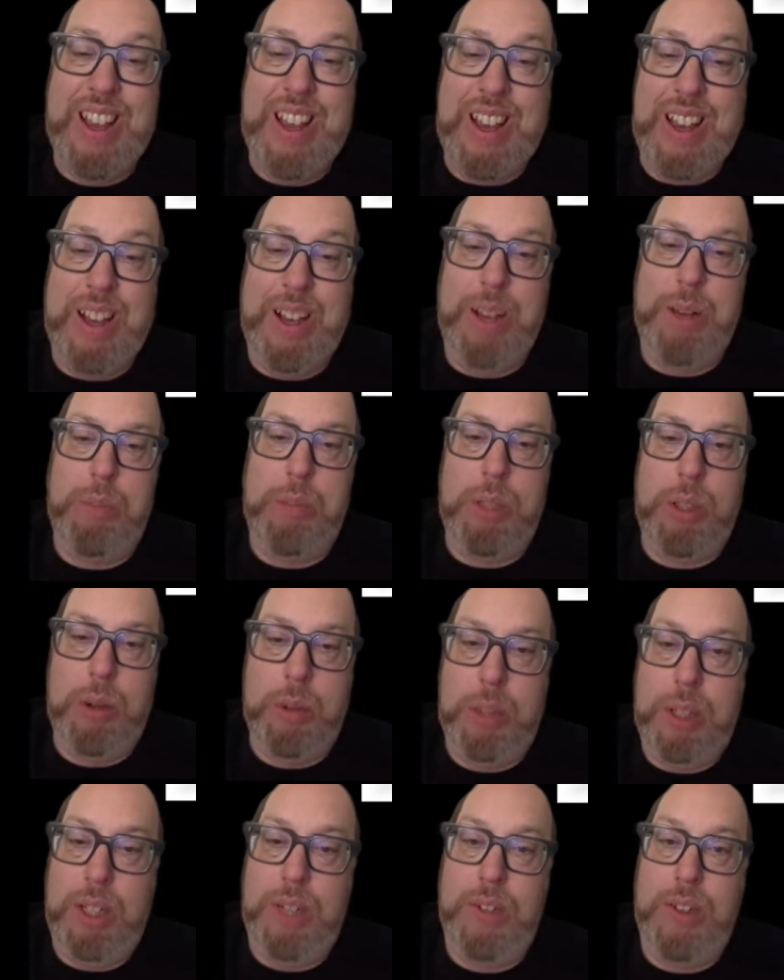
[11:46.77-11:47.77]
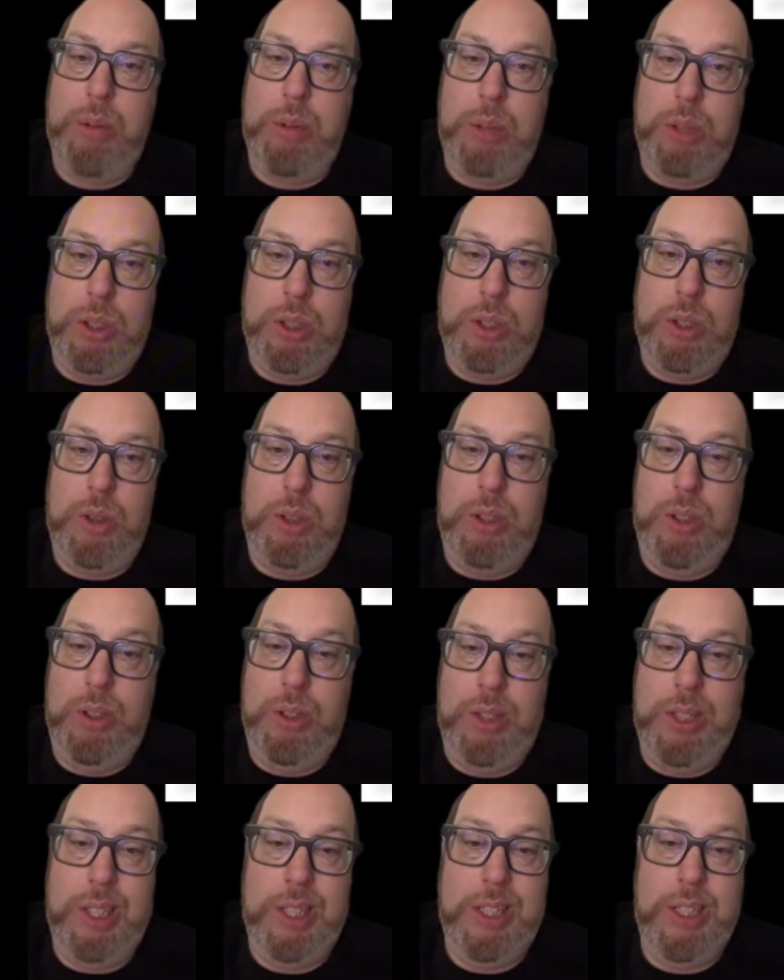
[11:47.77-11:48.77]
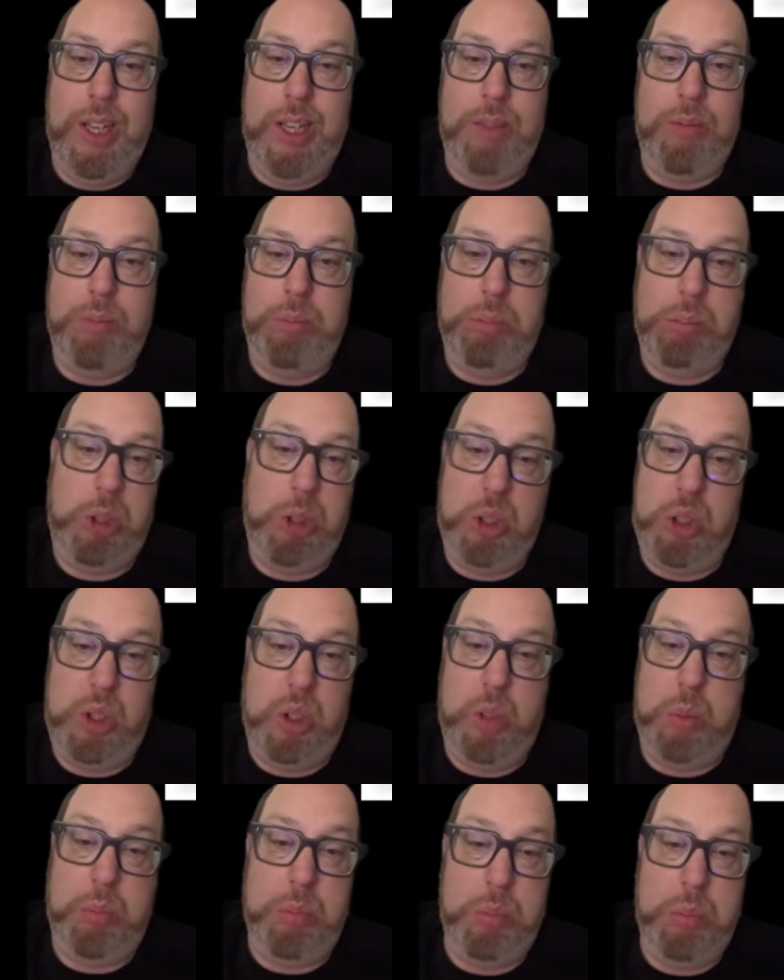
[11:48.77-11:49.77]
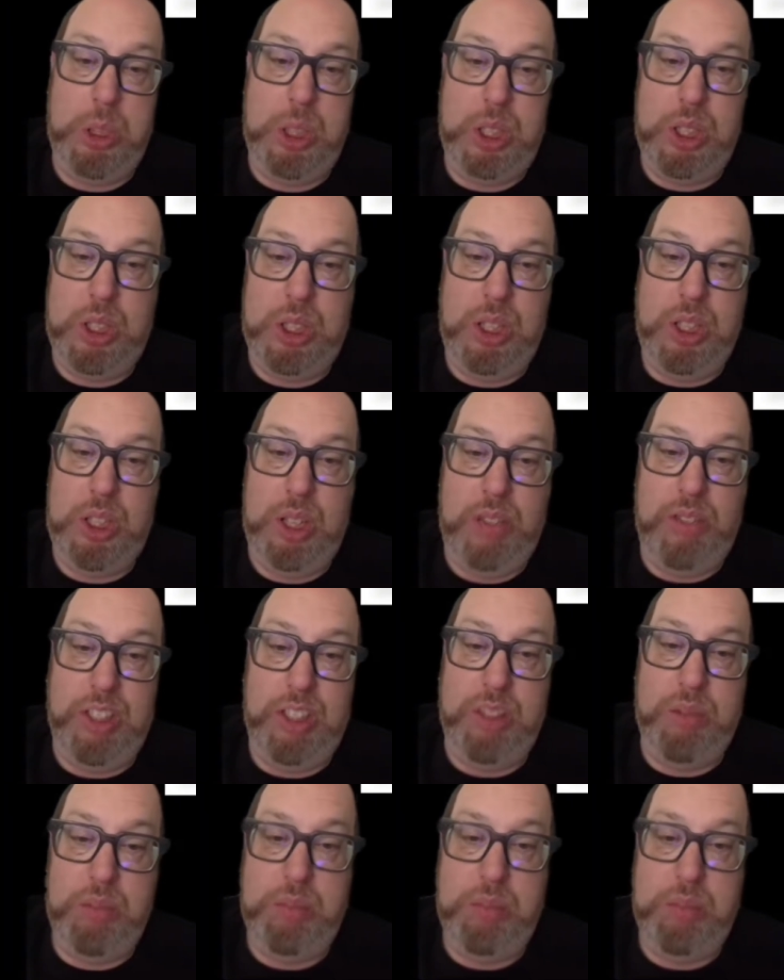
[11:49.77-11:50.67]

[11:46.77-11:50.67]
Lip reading: So I'm going to give this one a solid 9 out of 10. It's a good job. It's lovely.